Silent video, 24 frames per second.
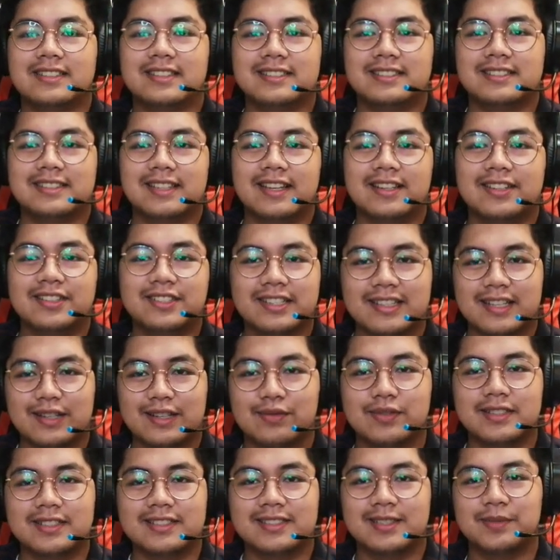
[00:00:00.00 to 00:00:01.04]
It's entry
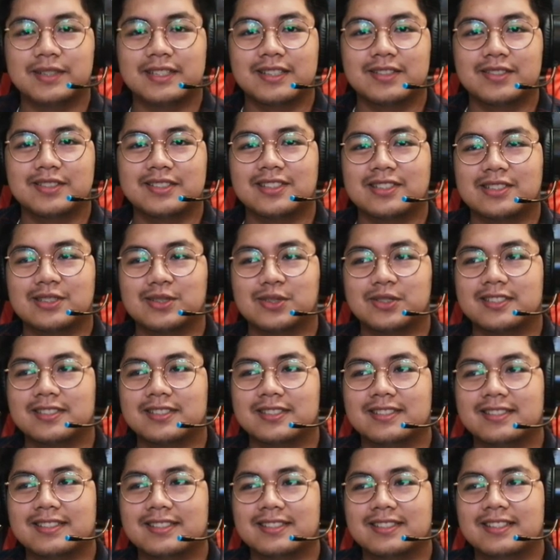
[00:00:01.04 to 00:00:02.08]
level, it's something that was taught to
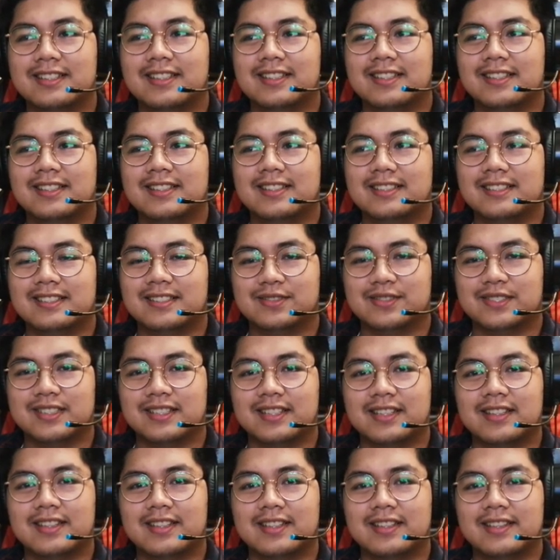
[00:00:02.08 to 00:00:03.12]
us even
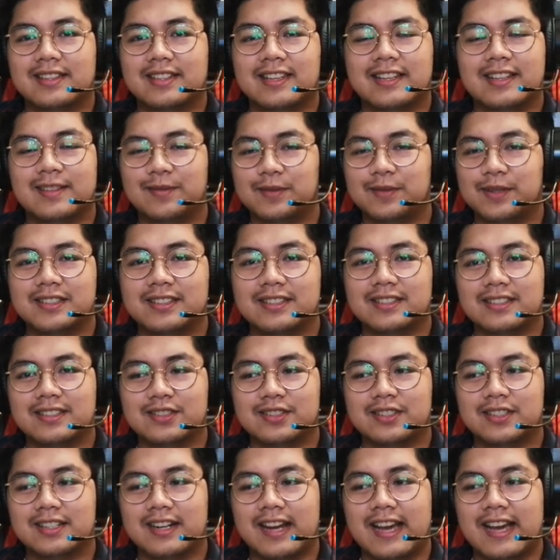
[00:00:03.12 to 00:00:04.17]
in elementary
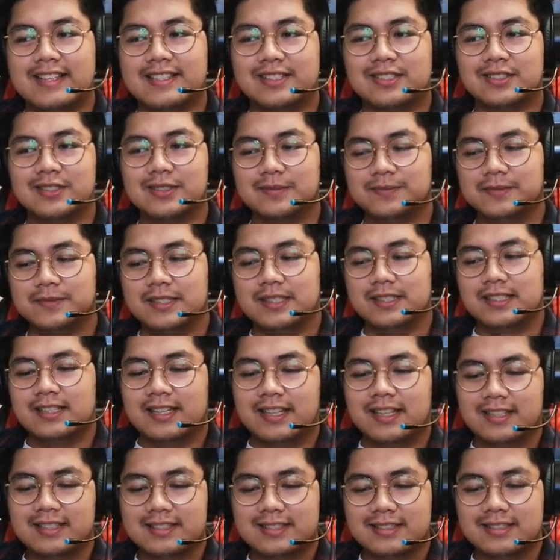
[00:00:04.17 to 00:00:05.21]
or high school.
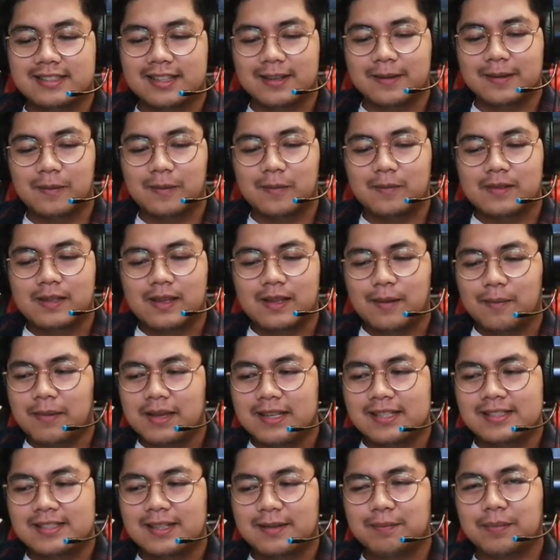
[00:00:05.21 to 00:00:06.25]
It's the
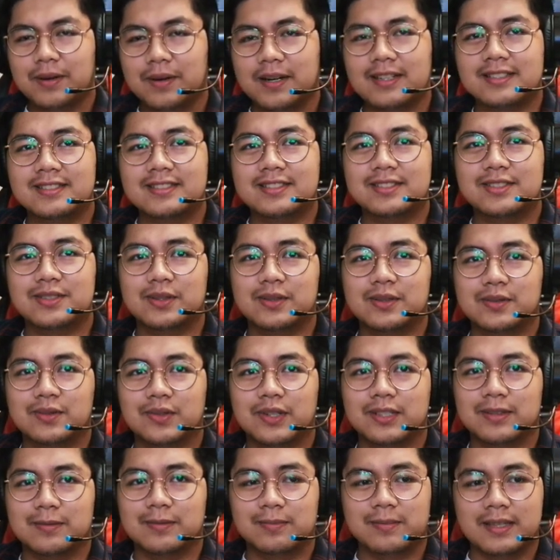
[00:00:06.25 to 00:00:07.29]
basic parts of
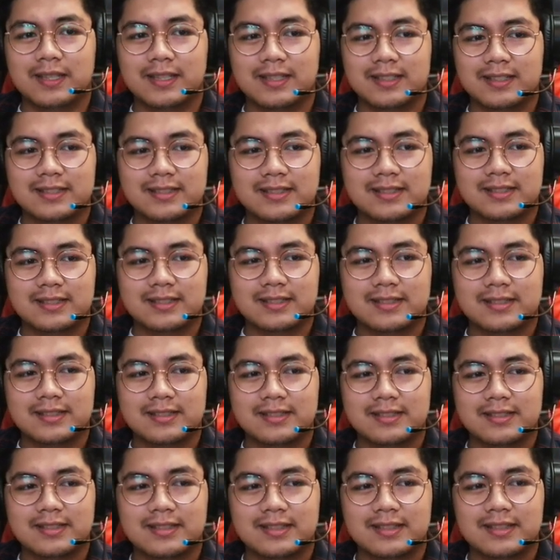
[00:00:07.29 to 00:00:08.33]
what makes
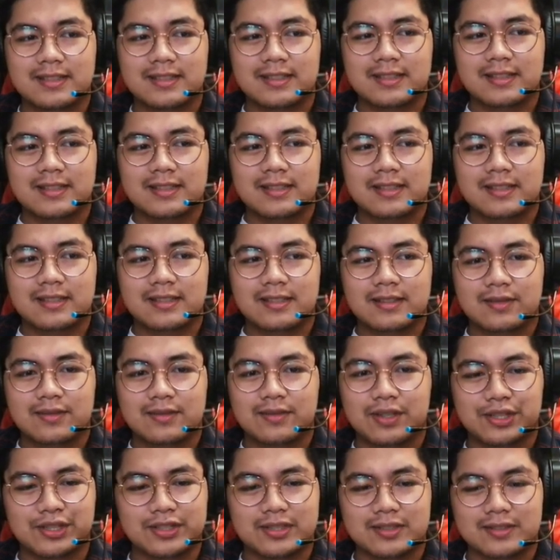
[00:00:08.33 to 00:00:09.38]

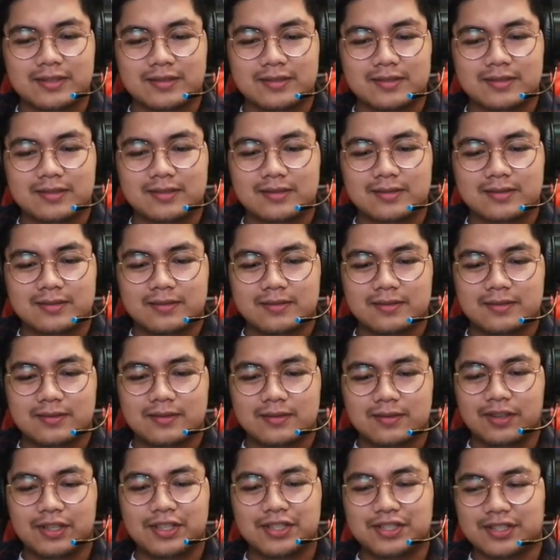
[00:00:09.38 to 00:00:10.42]
fiction
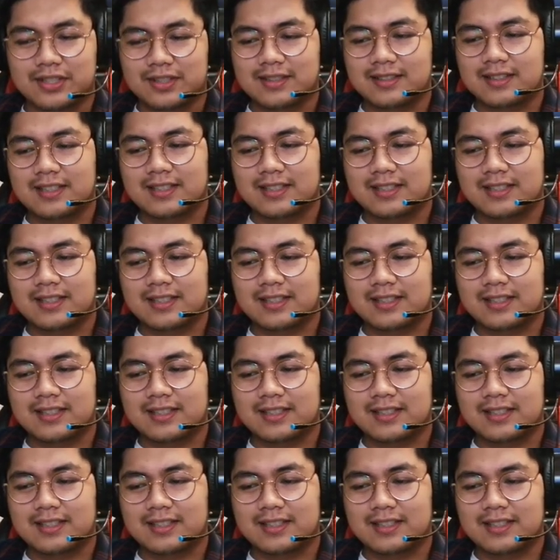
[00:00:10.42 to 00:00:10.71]
fiction.